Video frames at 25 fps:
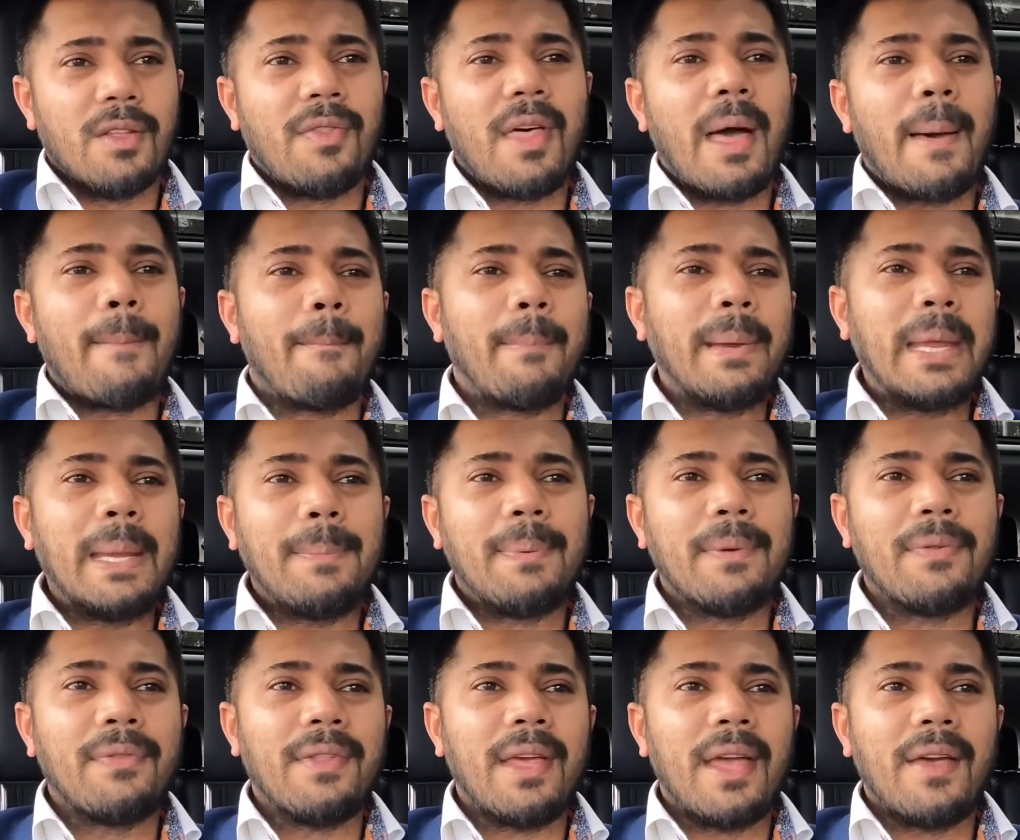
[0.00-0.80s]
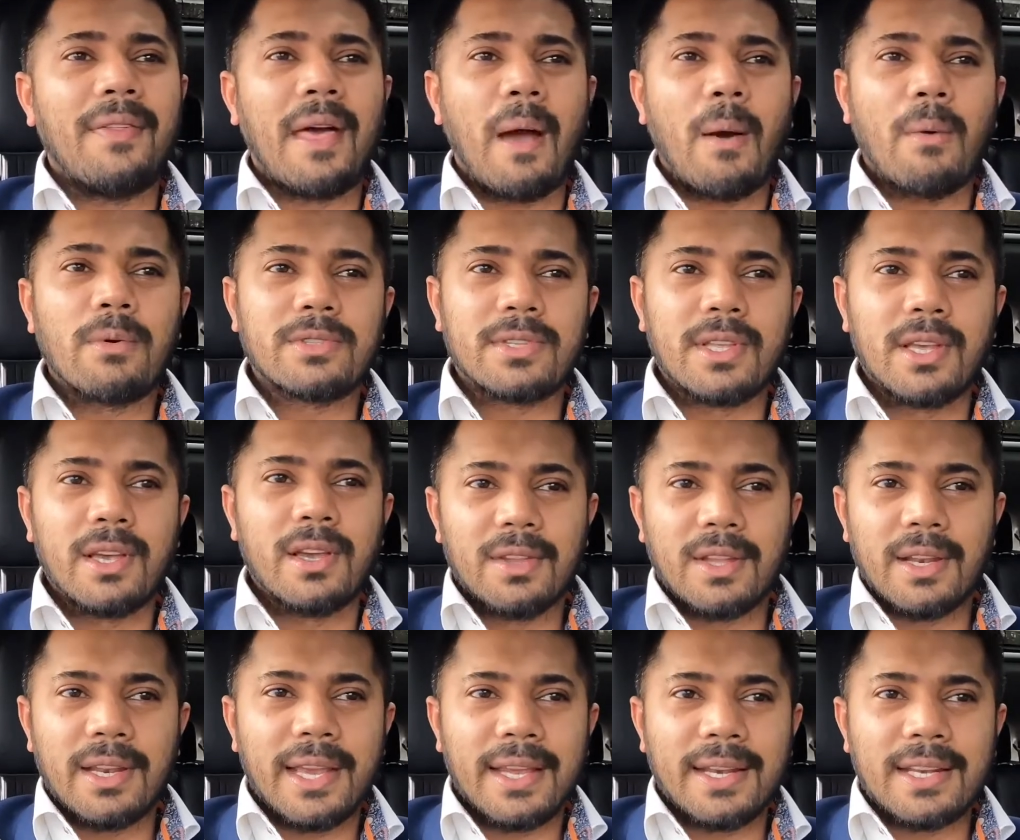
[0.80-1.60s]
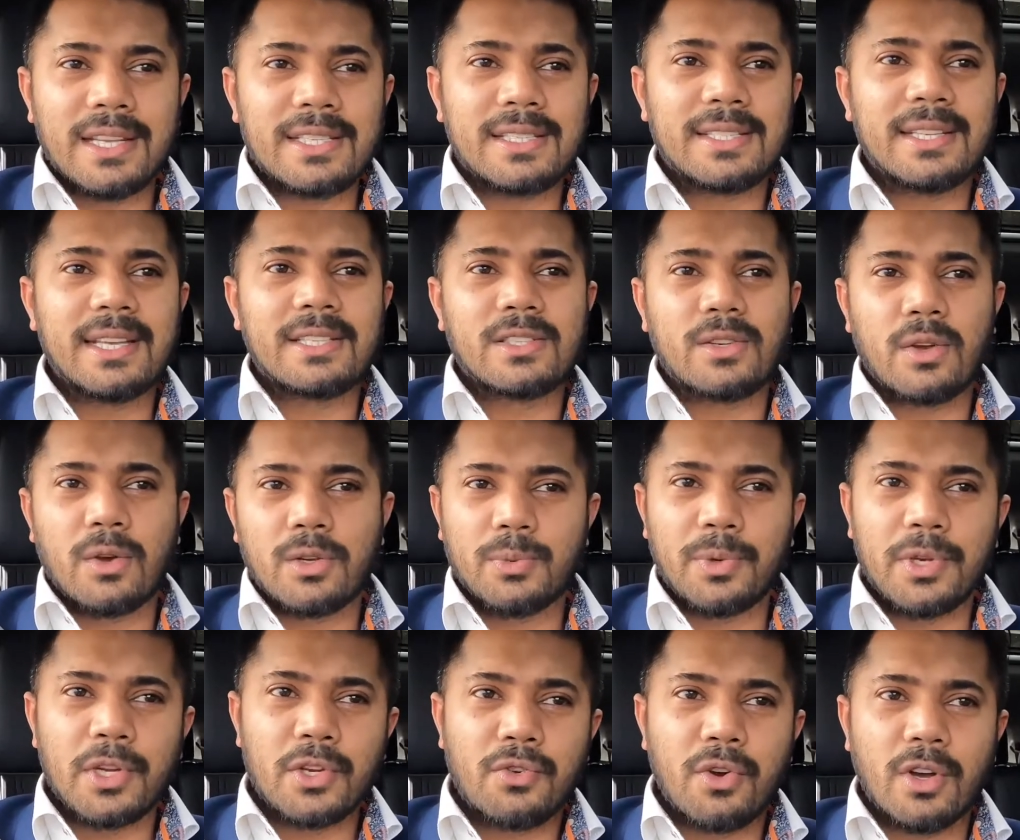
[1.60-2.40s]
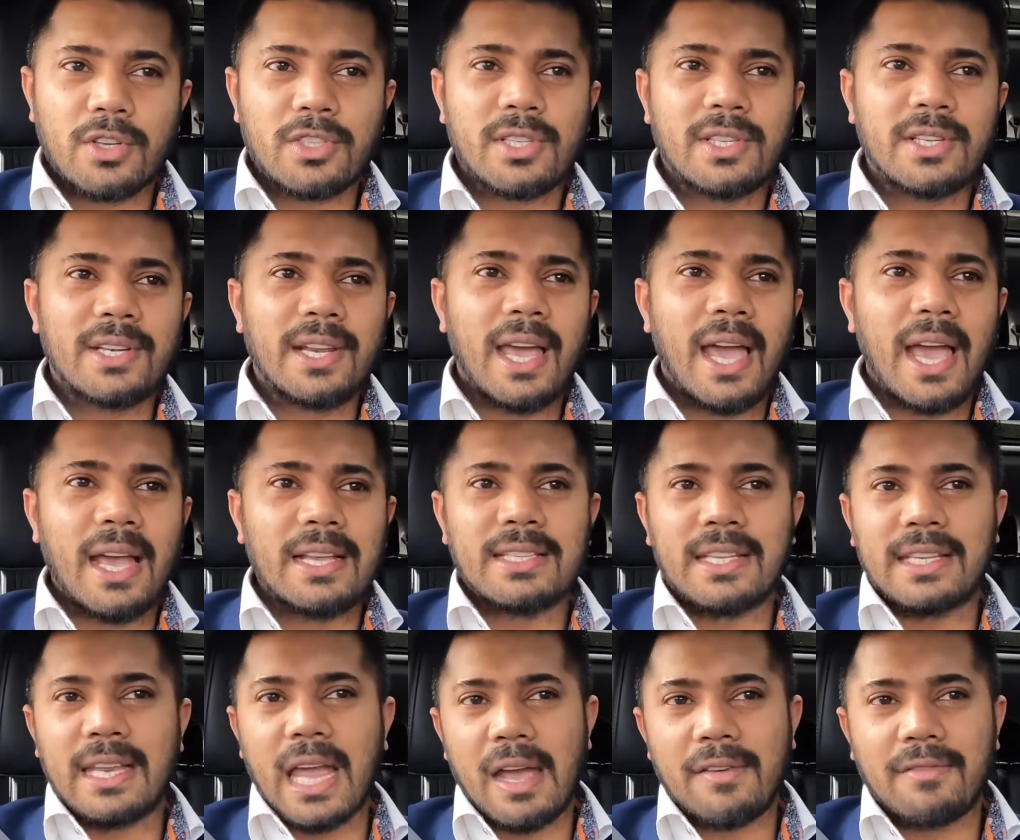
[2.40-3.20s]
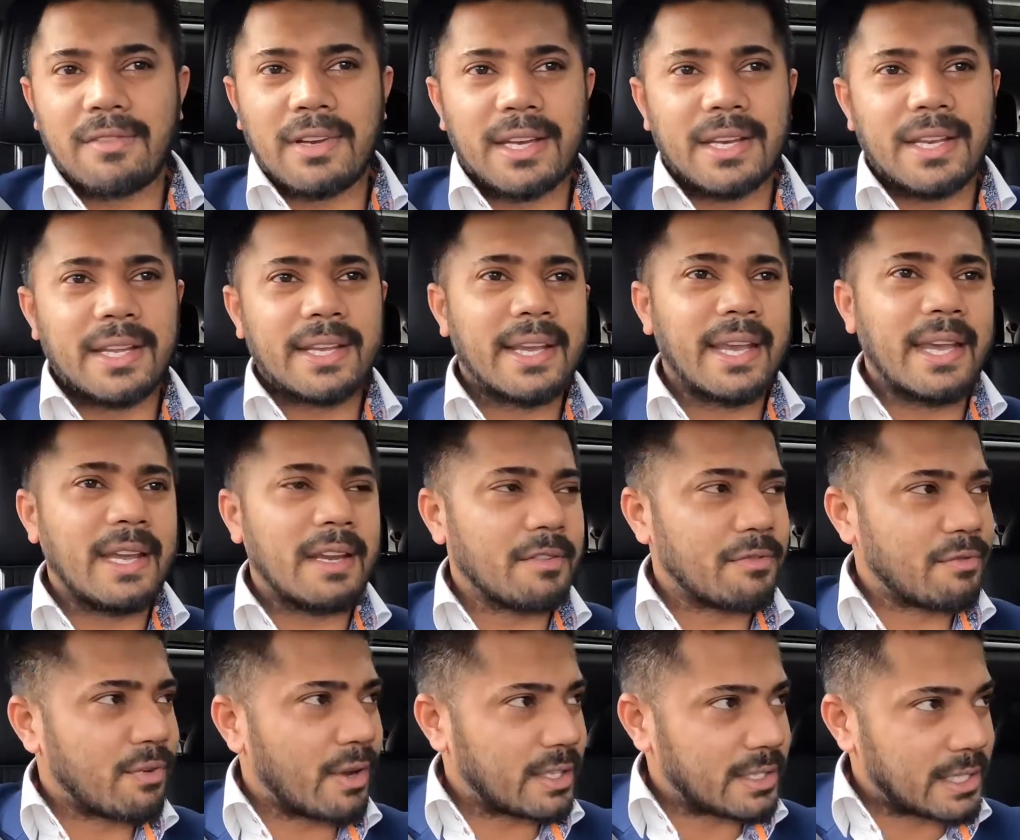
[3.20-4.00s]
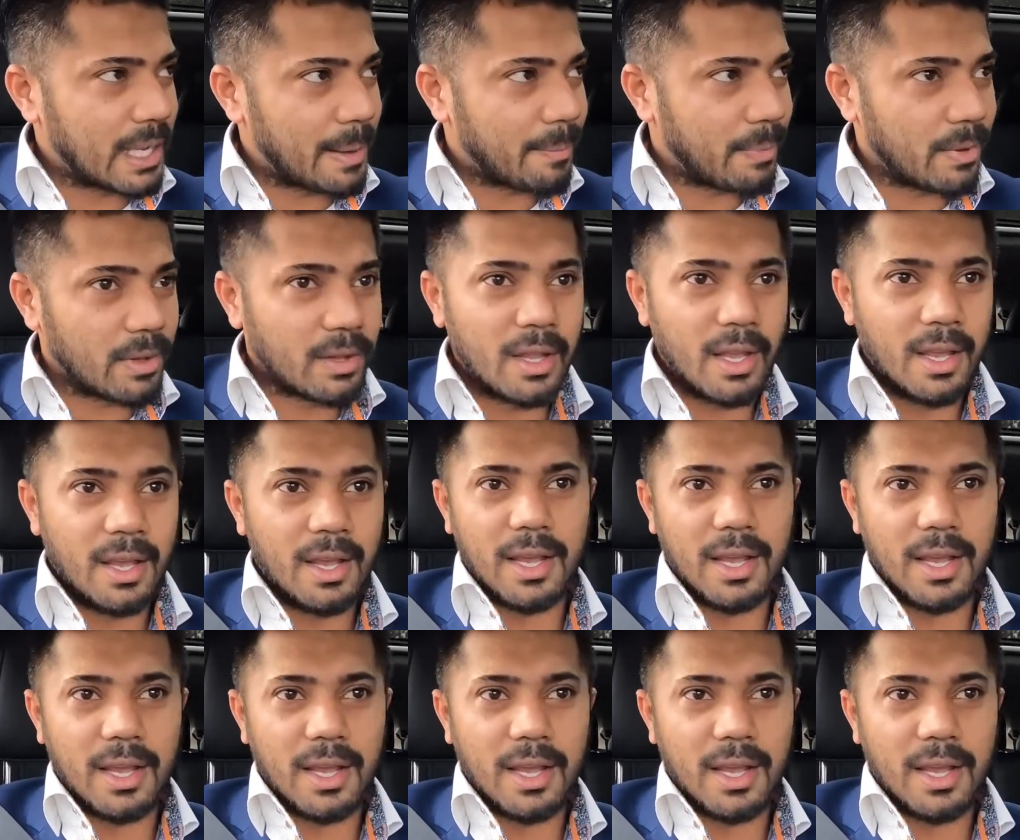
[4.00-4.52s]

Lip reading: that beeping there, that was the lane assist, because when you're crossing lines and you have an indicator, for example,